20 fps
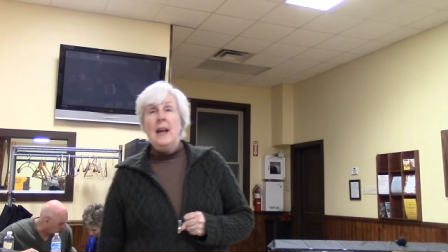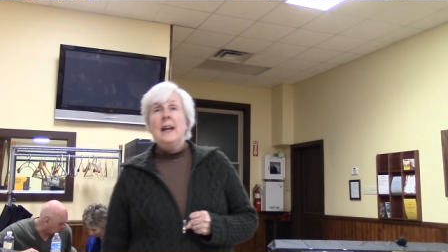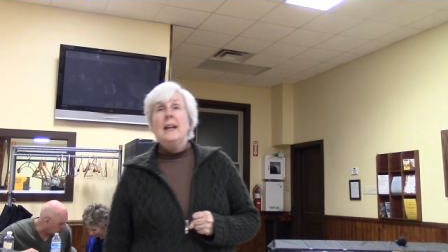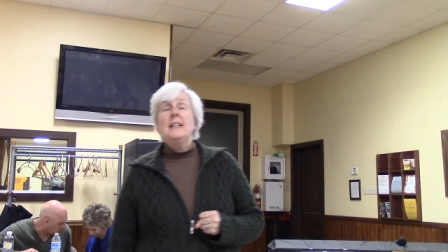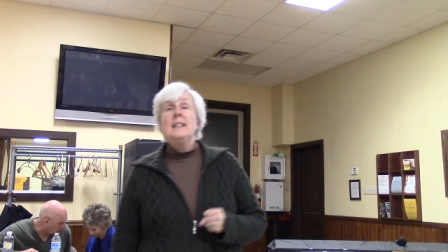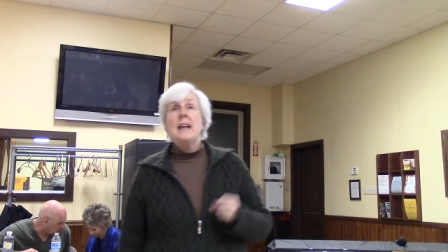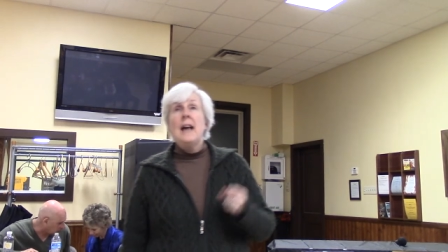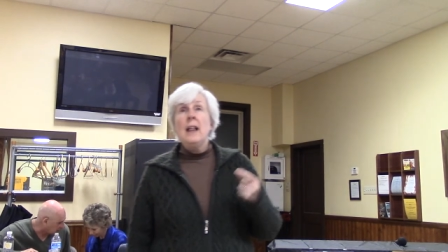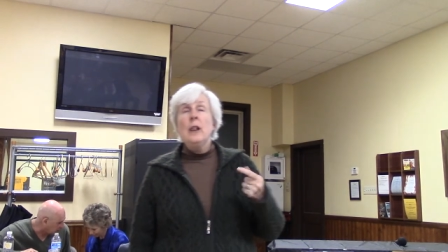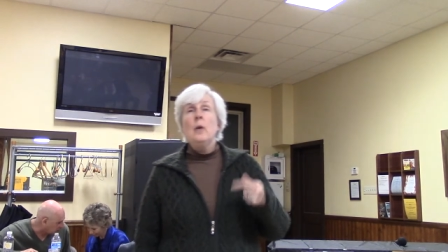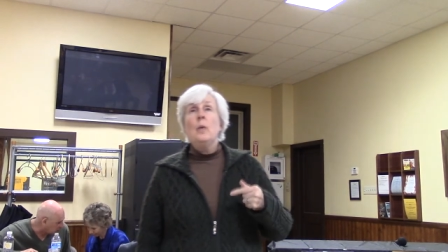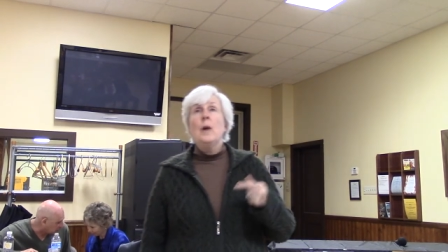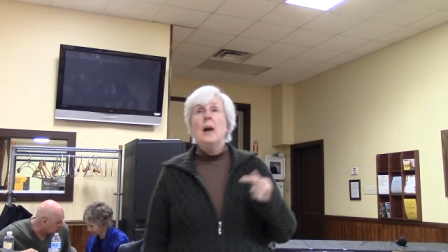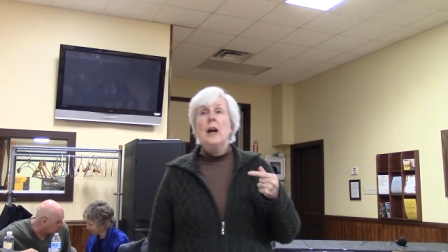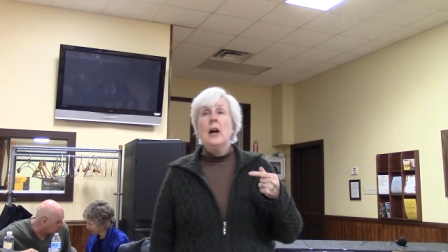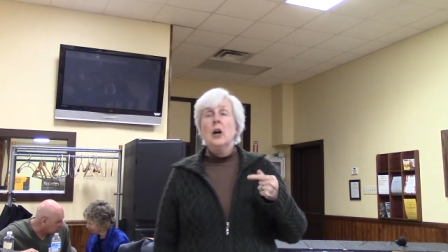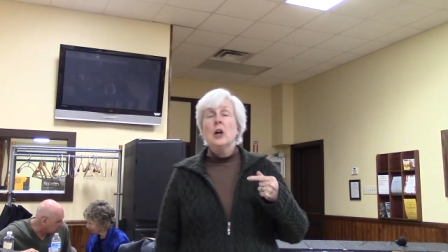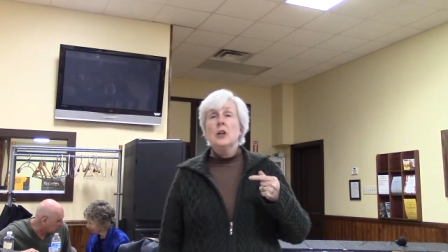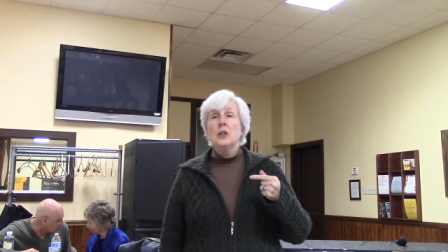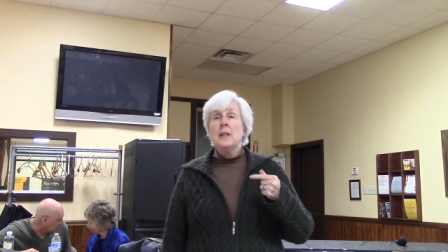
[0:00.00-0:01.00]
In
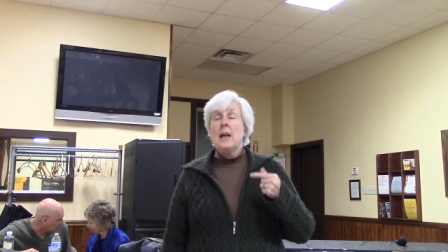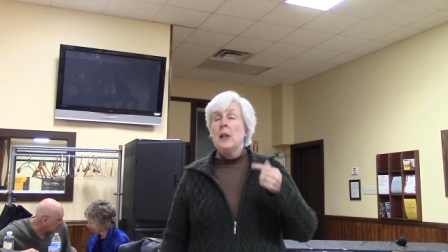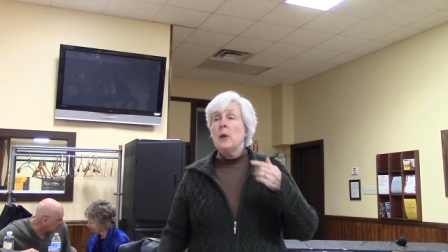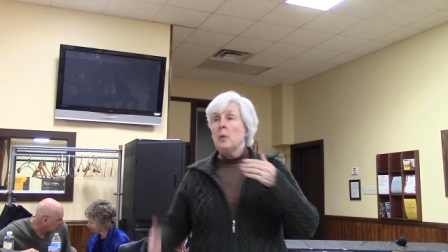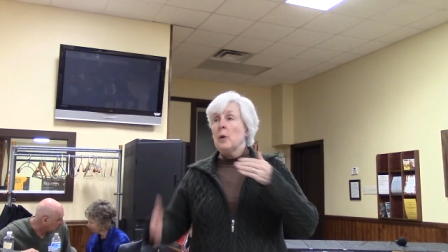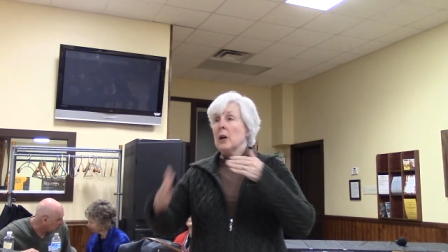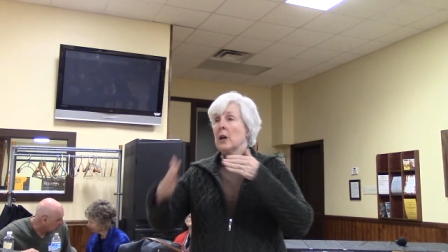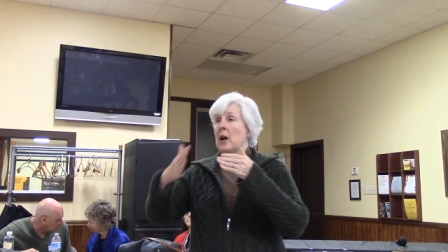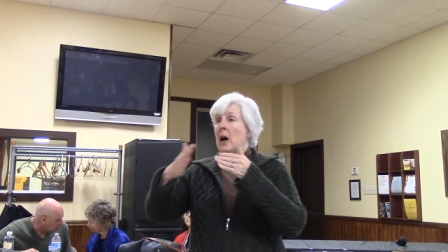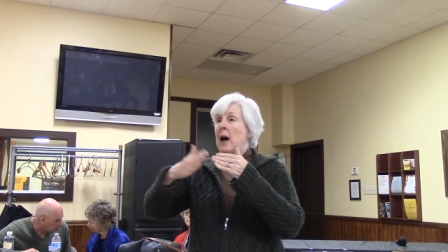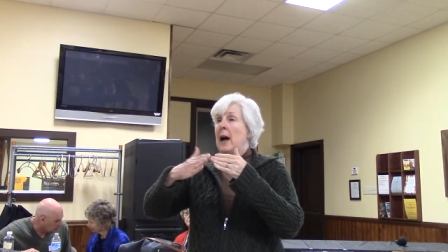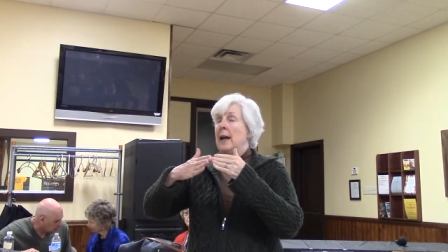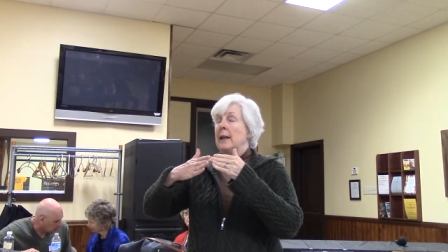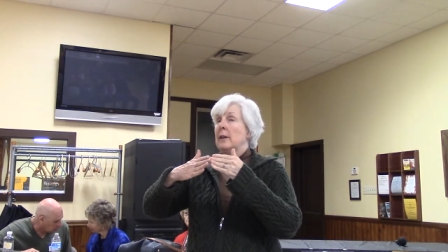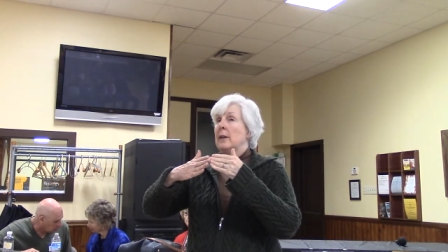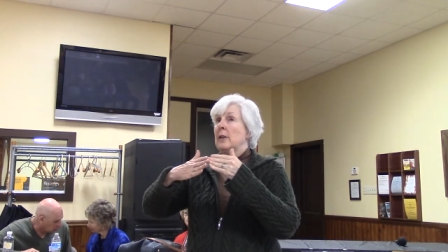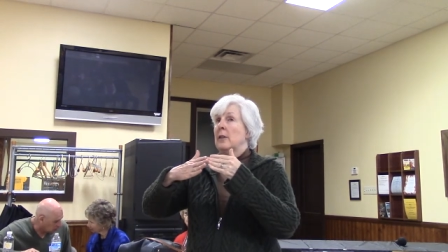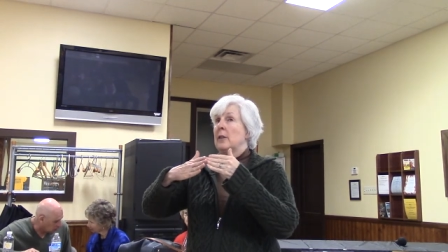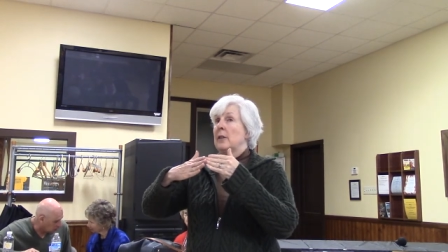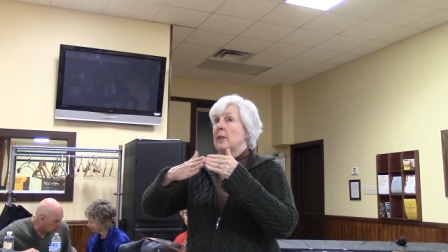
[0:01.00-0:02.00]
Delaware, Delaware got